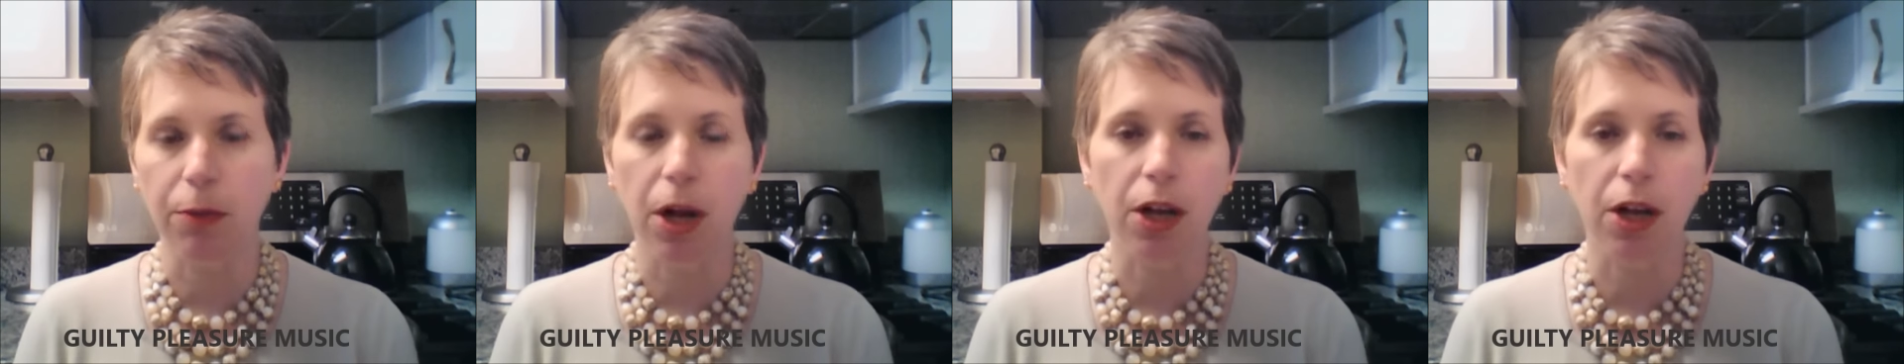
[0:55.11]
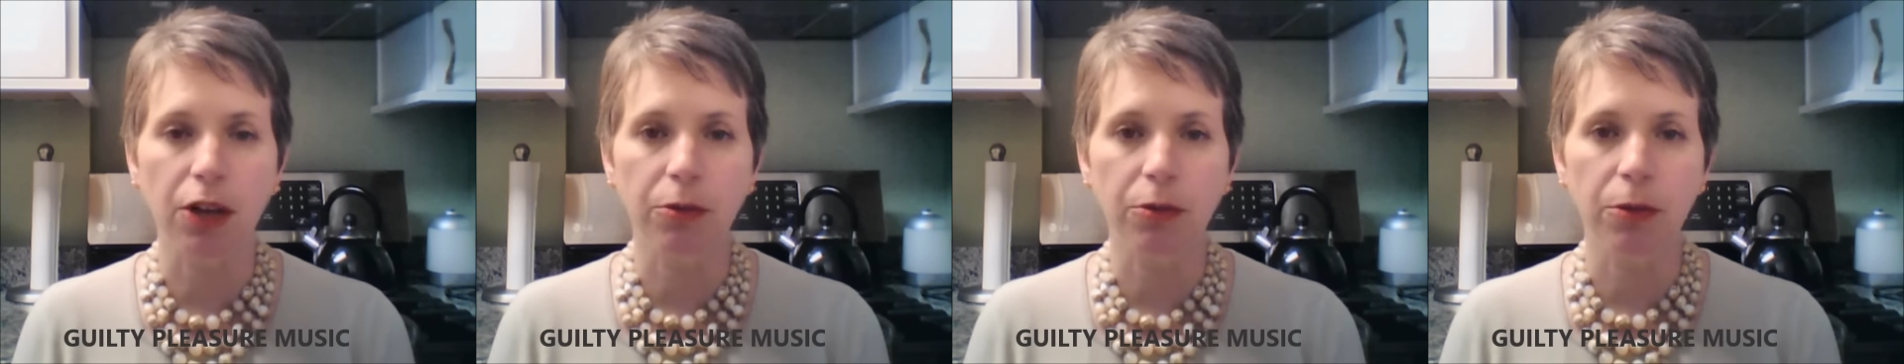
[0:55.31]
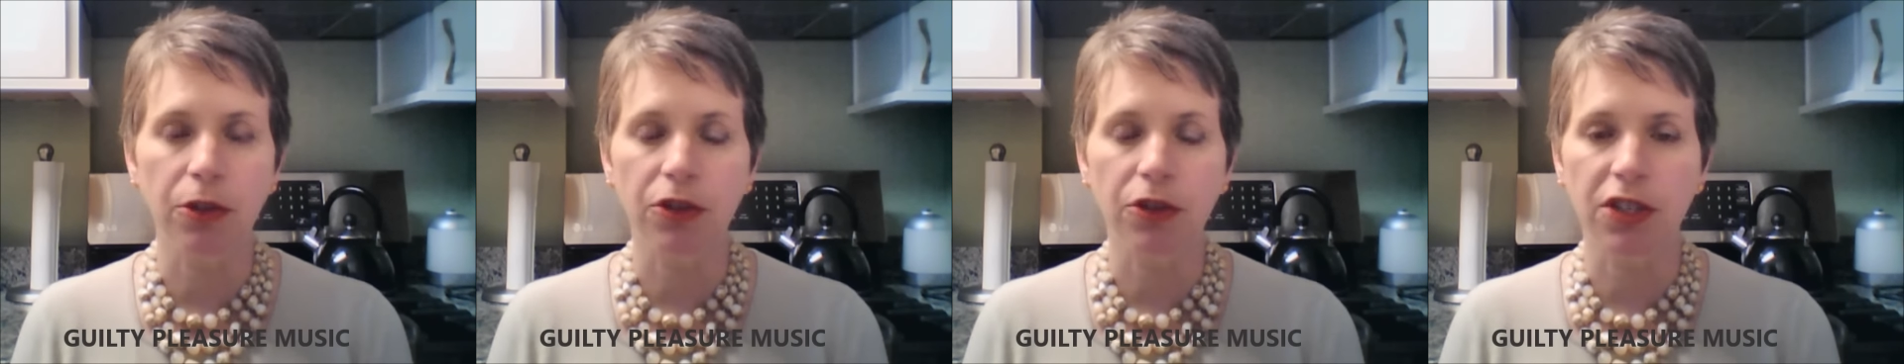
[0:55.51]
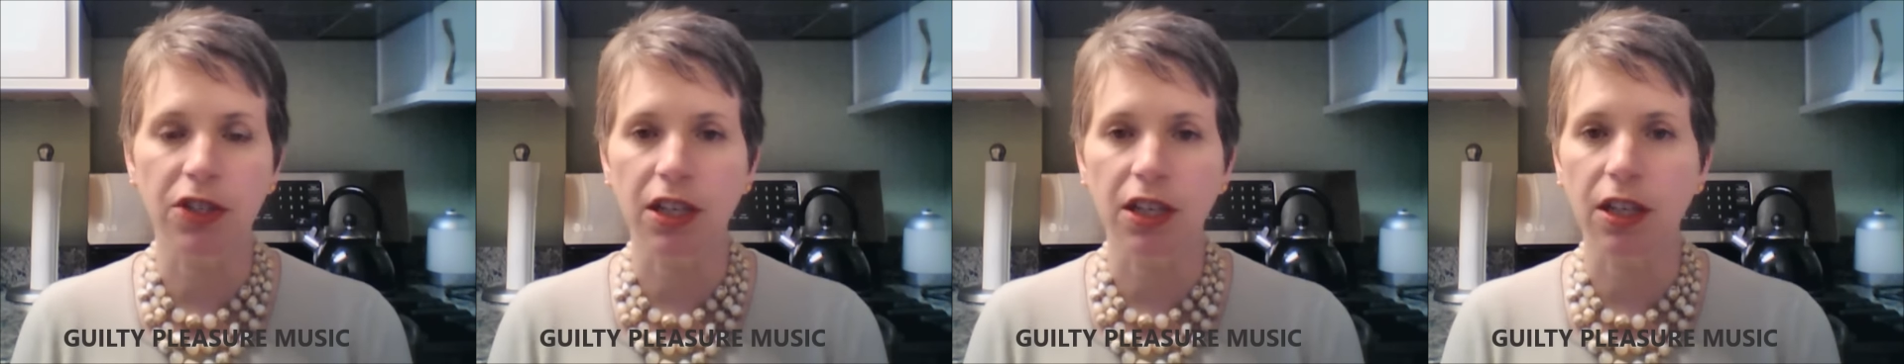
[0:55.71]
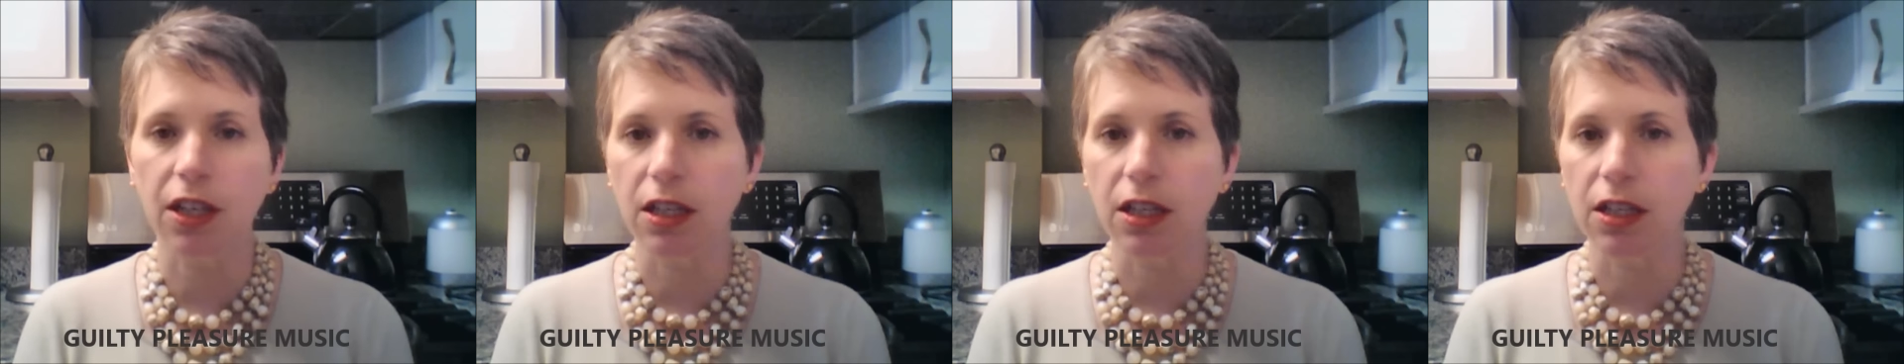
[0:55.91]
punk
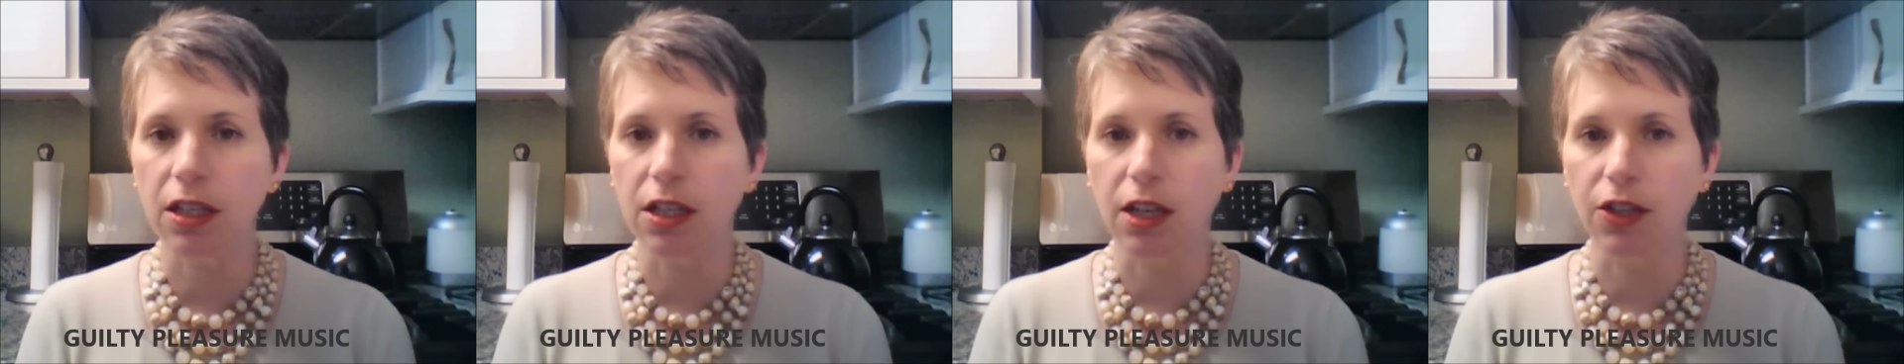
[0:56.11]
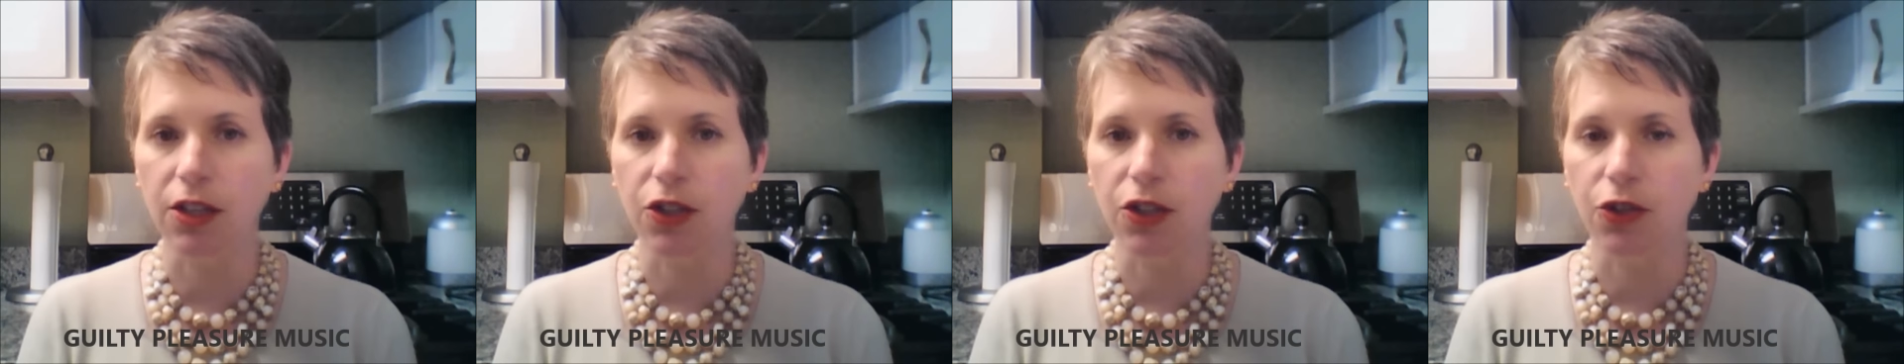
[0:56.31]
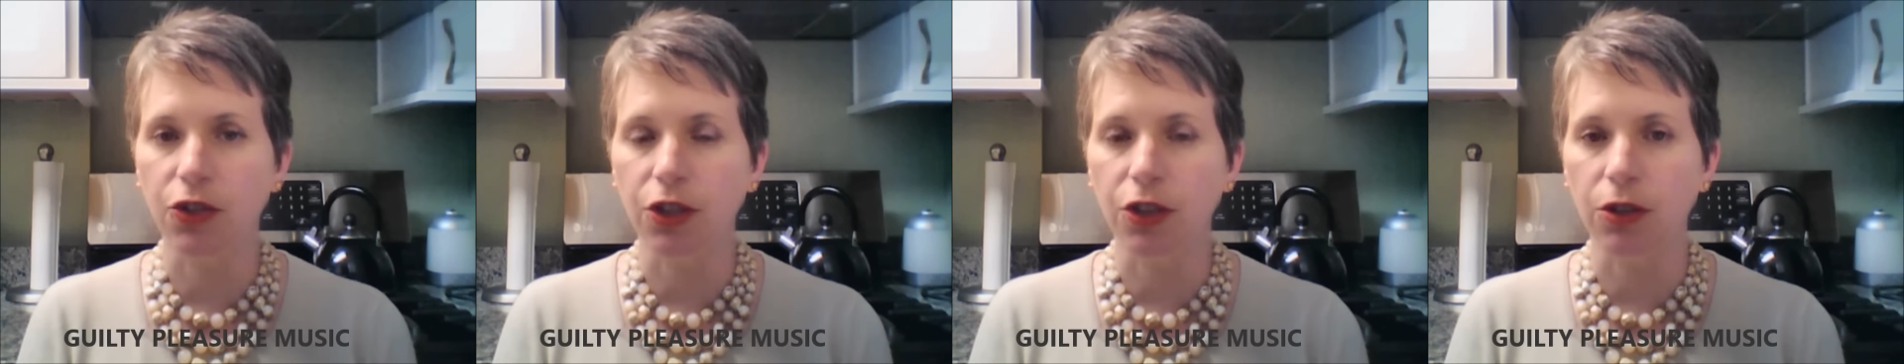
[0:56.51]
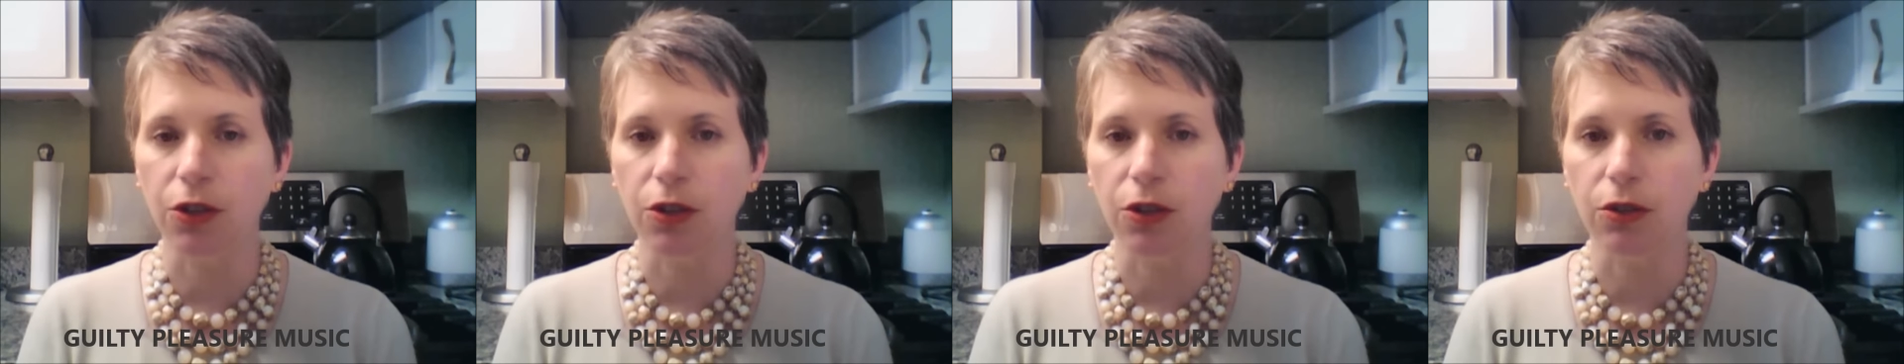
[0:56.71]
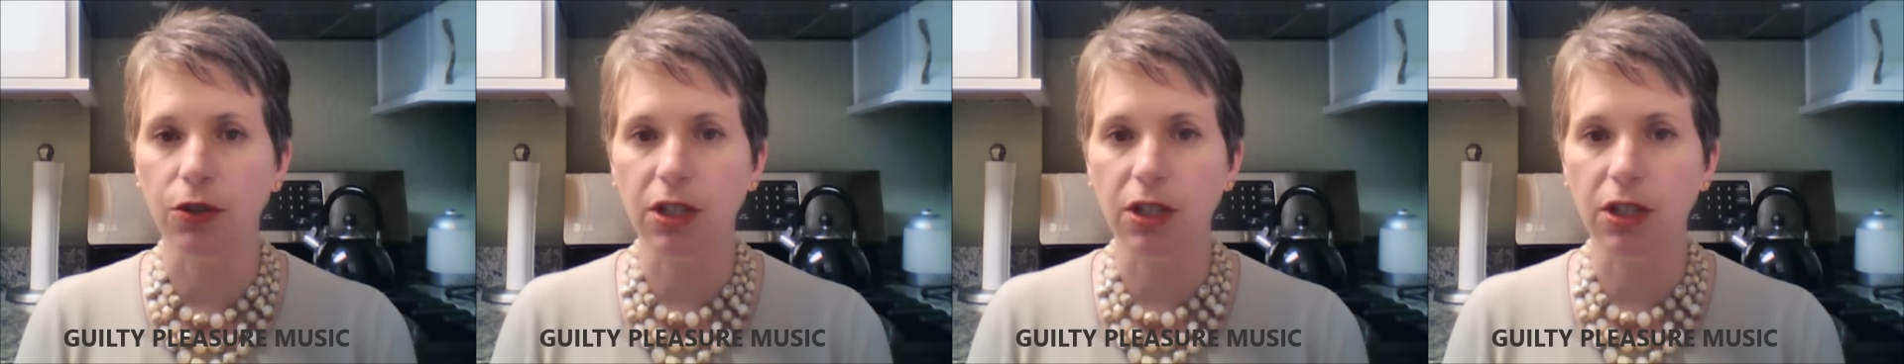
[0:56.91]
music, industrial.